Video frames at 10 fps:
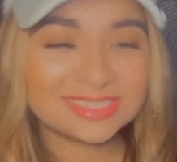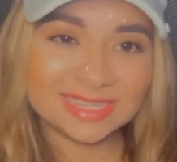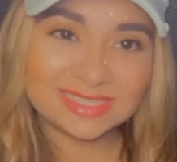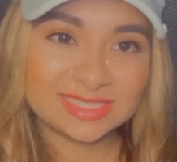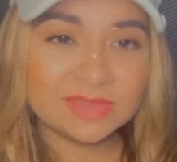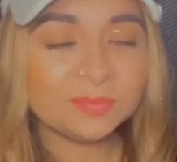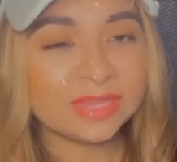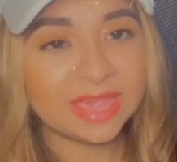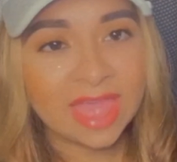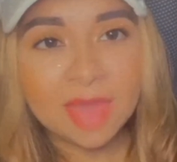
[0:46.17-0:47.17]
it's
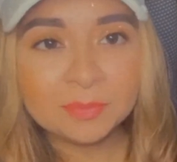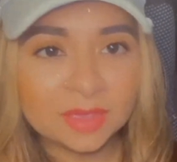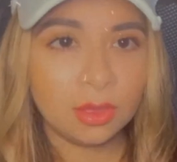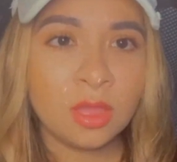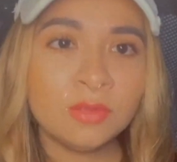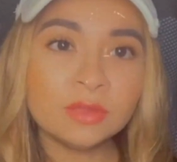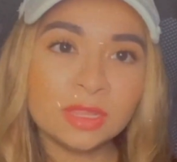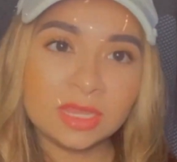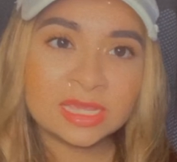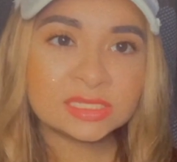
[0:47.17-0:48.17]
simply happy,
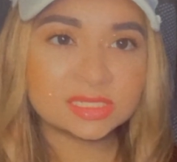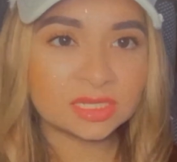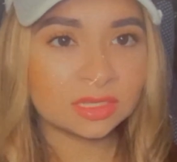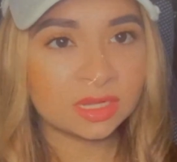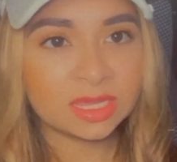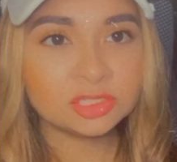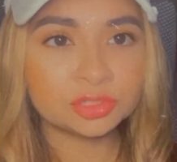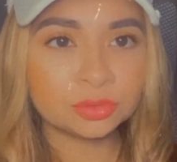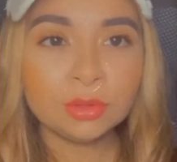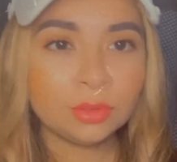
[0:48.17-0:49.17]
holistically
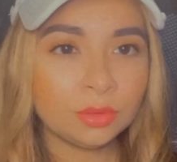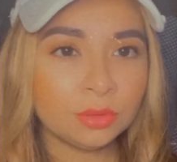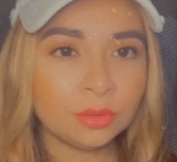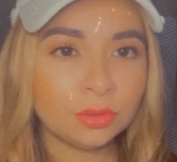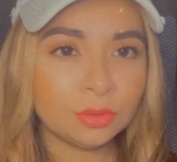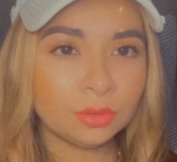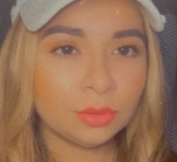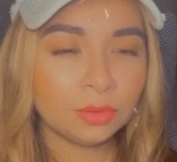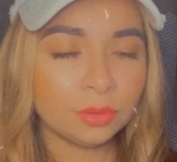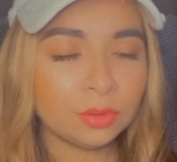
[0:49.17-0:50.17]

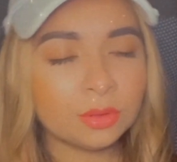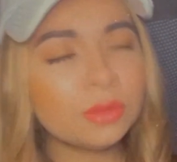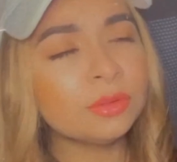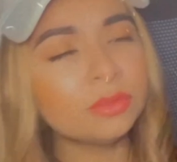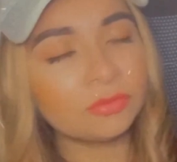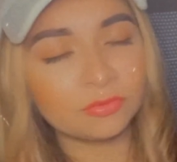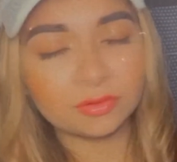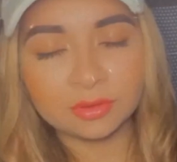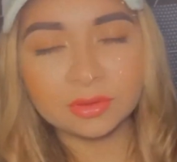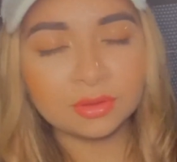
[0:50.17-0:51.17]

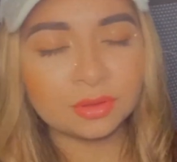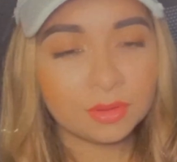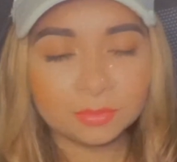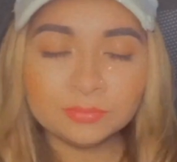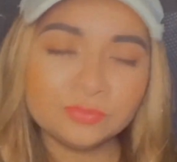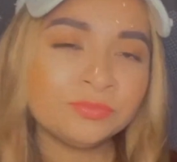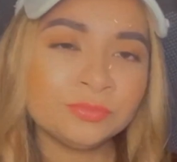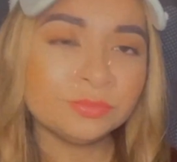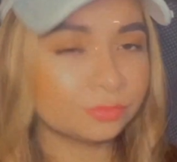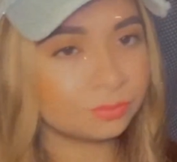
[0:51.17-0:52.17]
truthful.
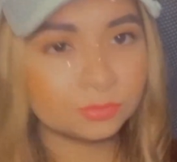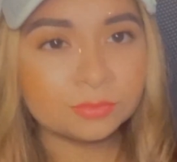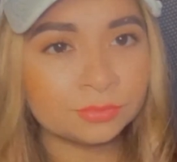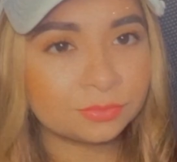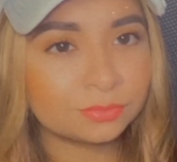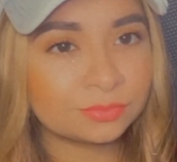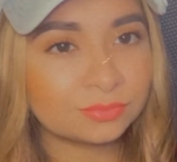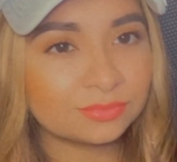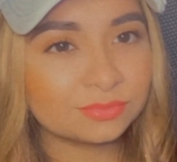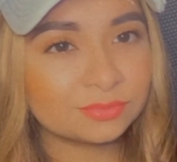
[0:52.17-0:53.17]
Mm
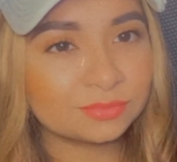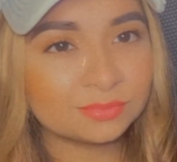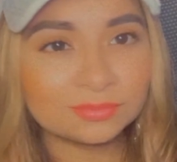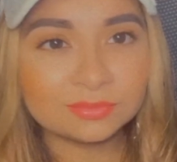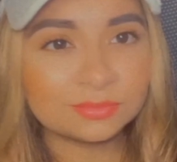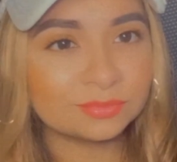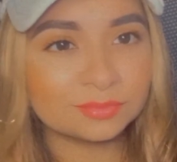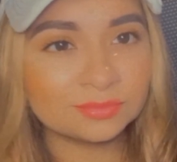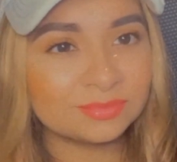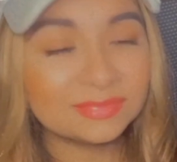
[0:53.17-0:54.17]

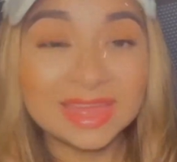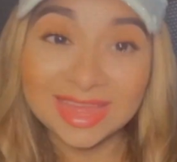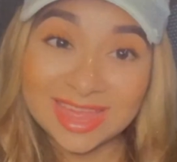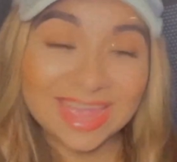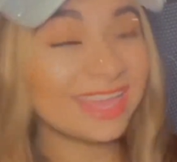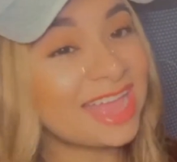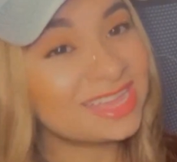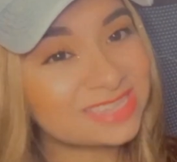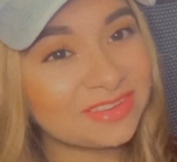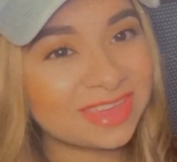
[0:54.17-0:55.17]
-hmm. Hey
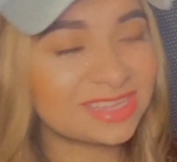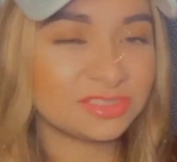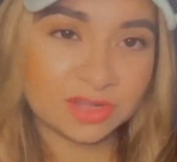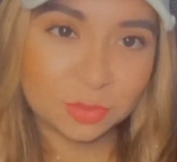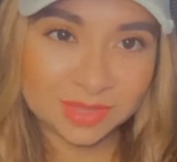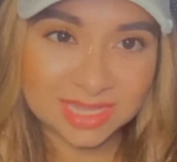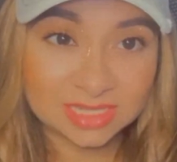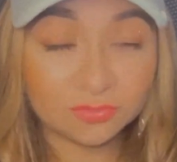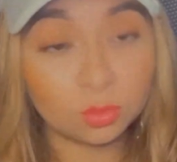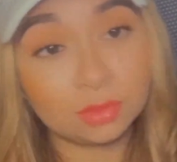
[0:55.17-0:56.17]
guys, how are you guys doing? I hope you guys are
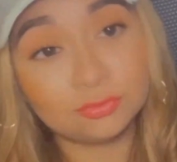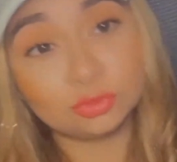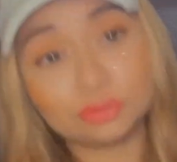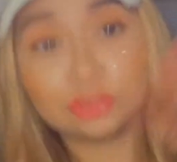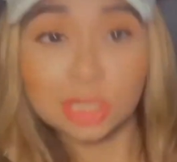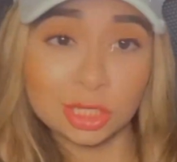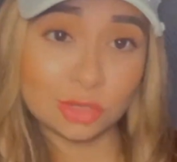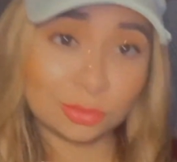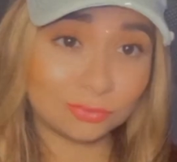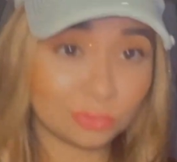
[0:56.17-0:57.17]
having a wonderful day, a
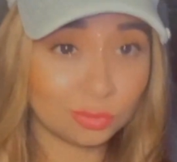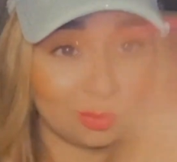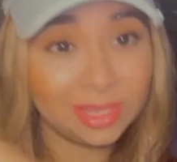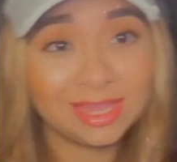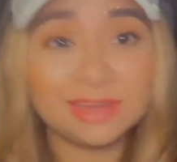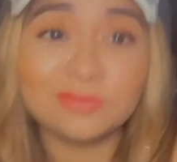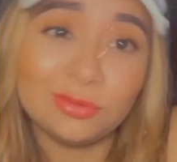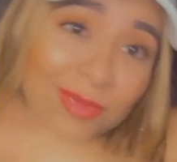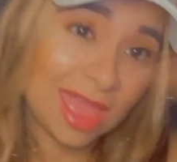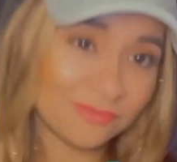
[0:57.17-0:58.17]
wonderful week. And if
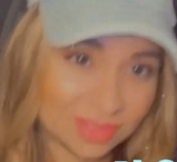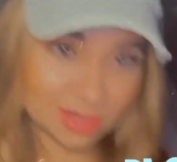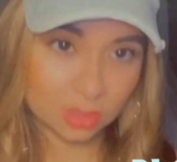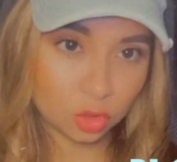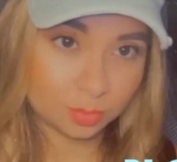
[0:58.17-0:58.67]
you haven't, then I hope